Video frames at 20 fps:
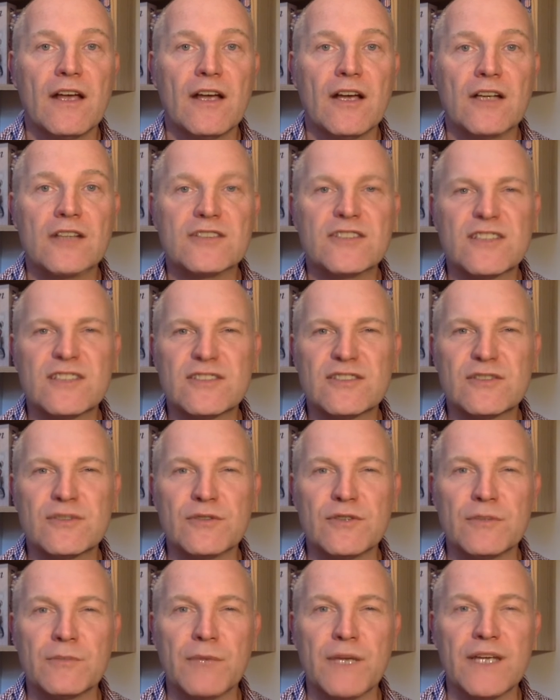So that's two
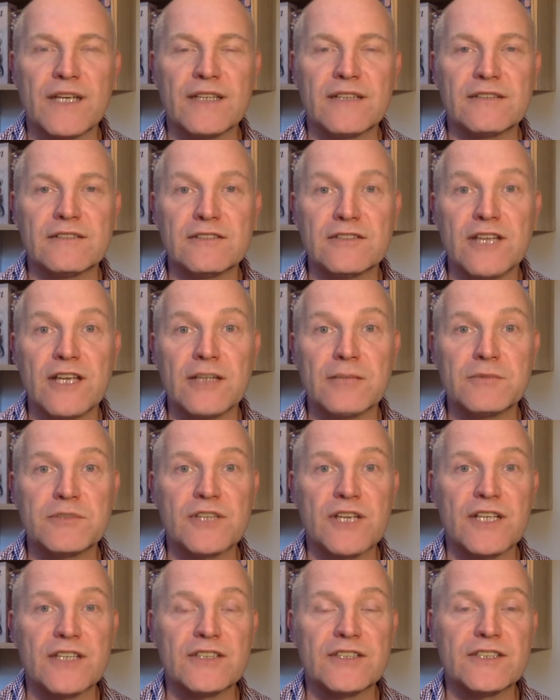of the main name
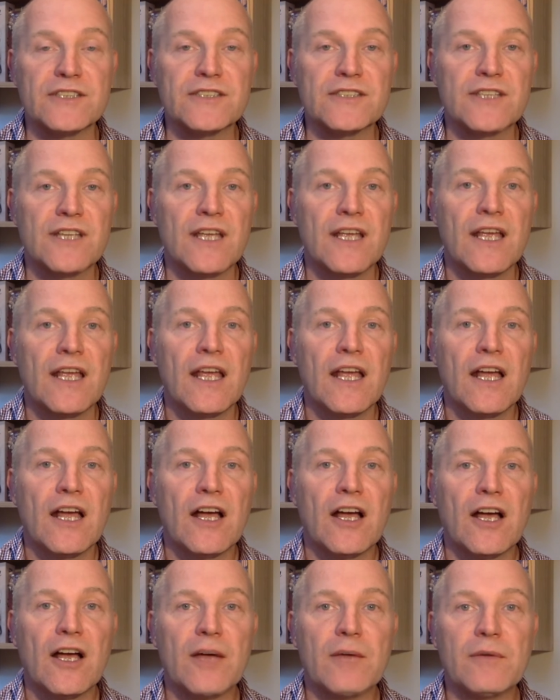changes.
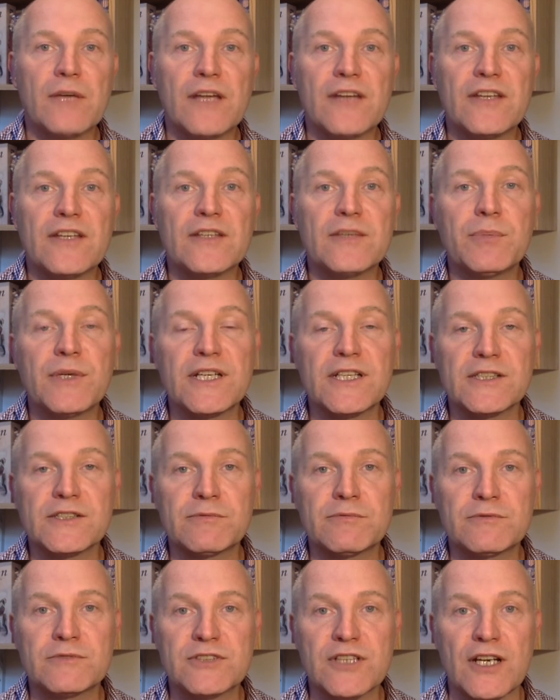And then the
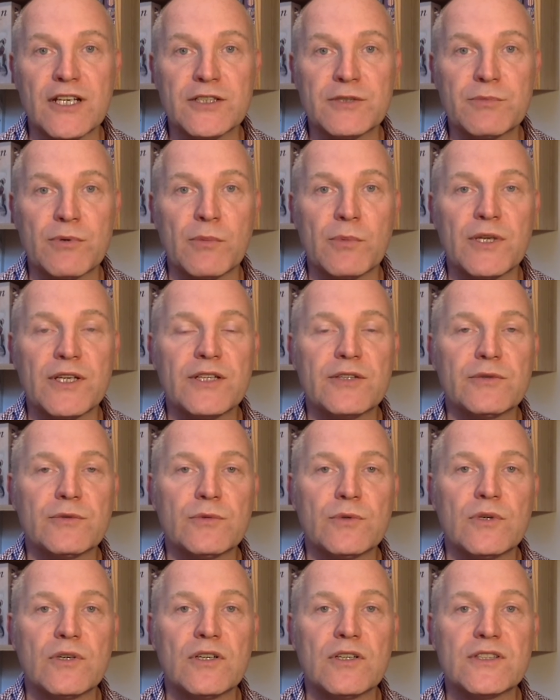biggest change probably
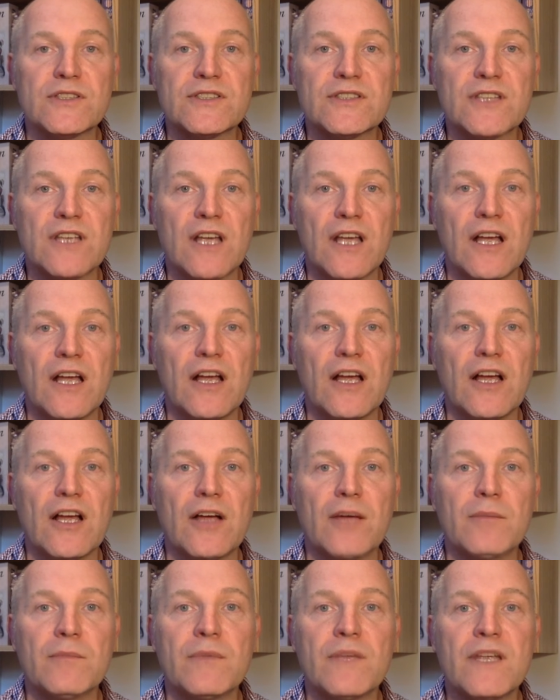was
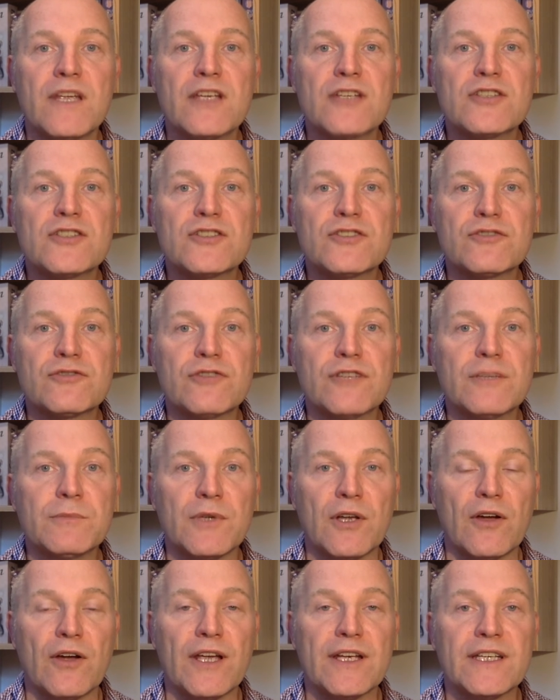
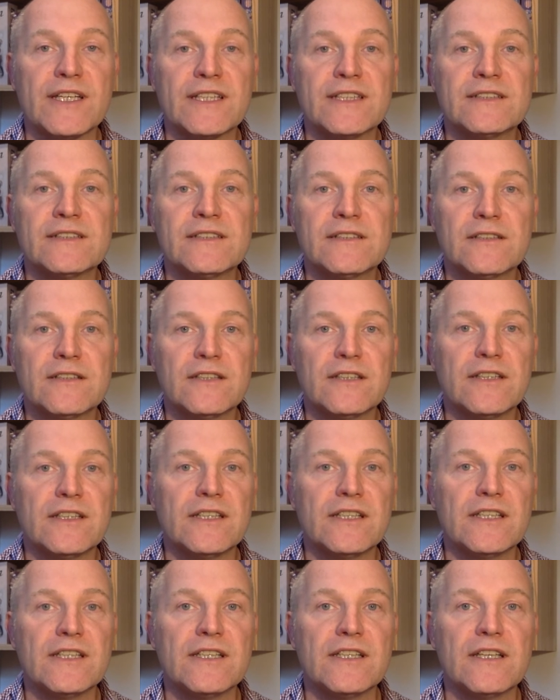streamlining
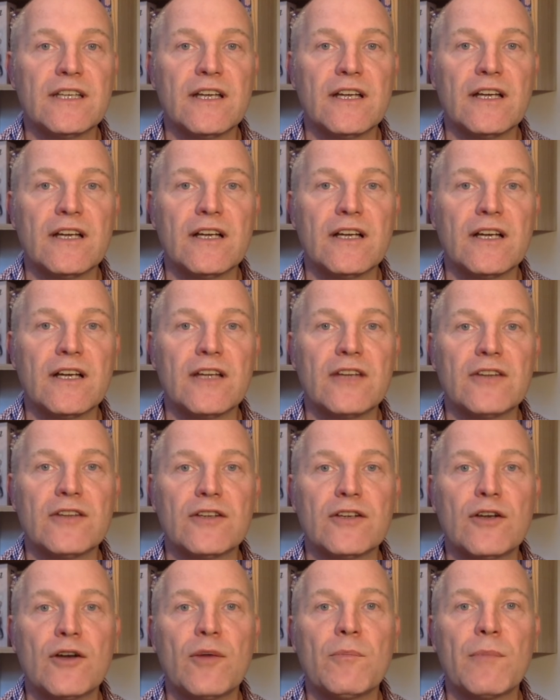the
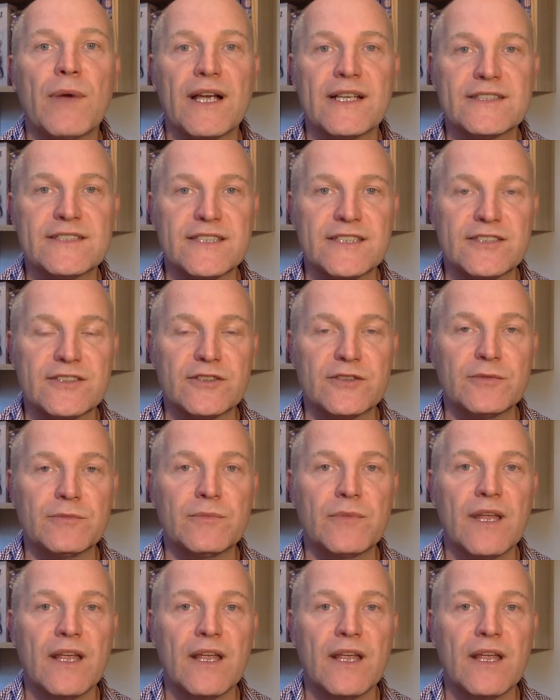combat system.